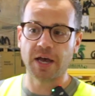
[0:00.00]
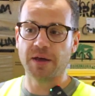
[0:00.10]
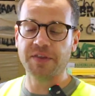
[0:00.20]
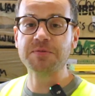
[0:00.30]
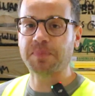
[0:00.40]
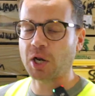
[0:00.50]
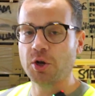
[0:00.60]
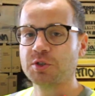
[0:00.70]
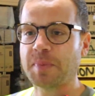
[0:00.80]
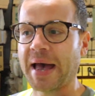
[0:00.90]
these
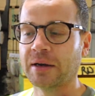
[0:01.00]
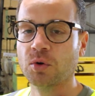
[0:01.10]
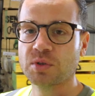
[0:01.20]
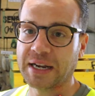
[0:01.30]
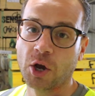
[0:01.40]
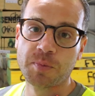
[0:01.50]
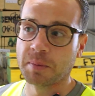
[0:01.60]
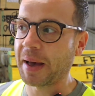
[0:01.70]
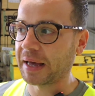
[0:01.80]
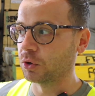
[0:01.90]
closed panels and open
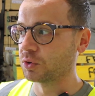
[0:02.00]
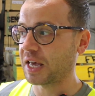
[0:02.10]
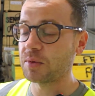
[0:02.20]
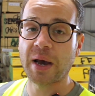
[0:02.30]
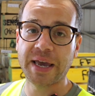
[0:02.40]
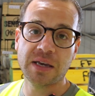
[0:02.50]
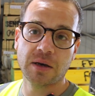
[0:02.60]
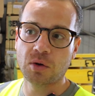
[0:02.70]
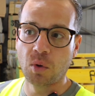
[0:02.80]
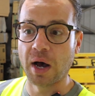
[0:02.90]
panels, they weigh
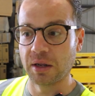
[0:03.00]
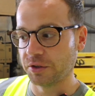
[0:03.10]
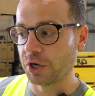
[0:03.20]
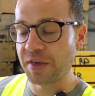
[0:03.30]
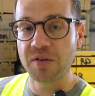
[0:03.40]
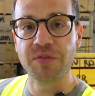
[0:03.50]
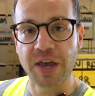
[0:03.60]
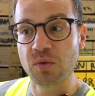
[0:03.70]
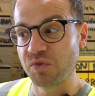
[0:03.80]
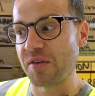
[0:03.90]
quite, you know,
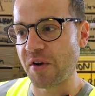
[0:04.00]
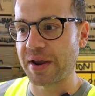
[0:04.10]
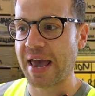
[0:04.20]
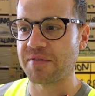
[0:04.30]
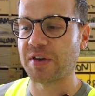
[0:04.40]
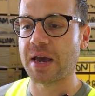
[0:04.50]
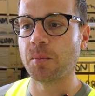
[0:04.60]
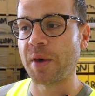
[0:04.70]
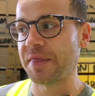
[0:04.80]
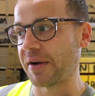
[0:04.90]
they're very heavy. And
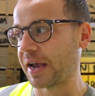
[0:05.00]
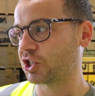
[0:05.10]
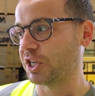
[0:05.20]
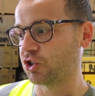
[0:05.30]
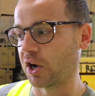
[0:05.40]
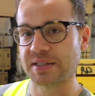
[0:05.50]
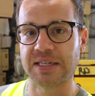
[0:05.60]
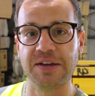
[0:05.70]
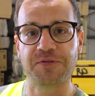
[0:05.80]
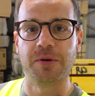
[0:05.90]
when they're actually trying to
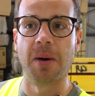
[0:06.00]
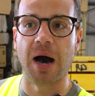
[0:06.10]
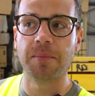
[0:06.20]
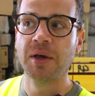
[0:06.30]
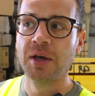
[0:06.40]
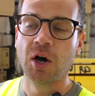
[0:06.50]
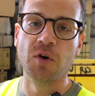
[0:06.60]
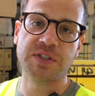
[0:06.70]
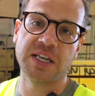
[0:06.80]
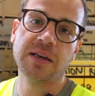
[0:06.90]
lift them up,
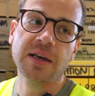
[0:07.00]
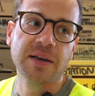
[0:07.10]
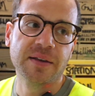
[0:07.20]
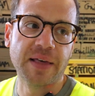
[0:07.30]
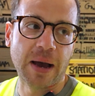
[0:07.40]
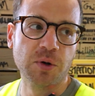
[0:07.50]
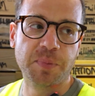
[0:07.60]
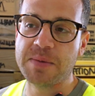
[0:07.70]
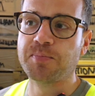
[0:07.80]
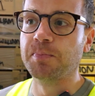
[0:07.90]
obviously that would
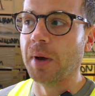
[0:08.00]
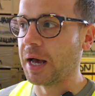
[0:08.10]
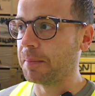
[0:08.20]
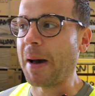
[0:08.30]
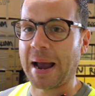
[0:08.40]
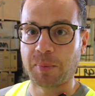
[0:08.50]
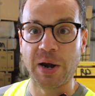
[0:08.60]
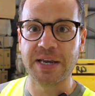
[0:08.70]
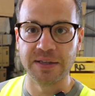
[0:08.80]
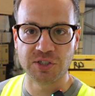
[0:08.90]
be
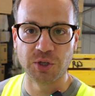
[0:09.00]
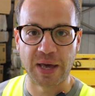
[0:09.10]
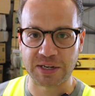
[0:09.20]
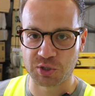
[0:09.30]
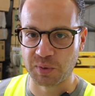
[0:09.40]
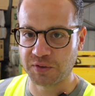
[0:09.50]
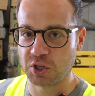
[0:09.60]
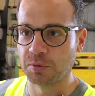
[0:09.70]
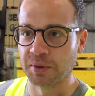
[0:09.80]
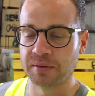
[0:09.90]
backbreaking to do that just with
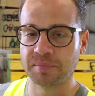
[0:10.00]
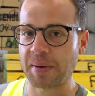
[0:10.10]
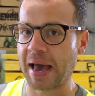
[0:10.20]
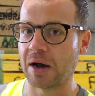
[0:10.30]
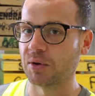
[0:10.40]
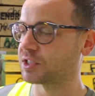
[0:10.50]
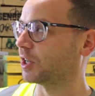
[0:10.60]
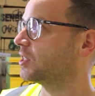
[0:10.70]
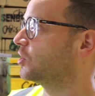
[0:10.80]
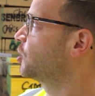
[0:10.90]
human power. So
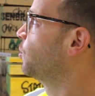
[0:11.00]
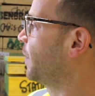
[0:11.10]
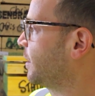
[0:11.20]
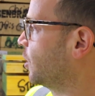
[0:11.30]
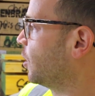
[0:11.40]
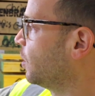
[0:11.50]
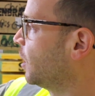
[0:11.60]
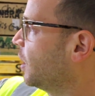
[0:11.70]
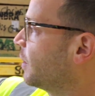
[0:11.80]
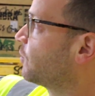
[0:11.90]
essentially what they do,
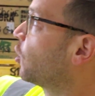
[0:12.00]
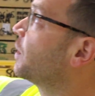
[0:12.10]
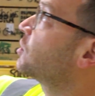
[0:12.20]
they've got this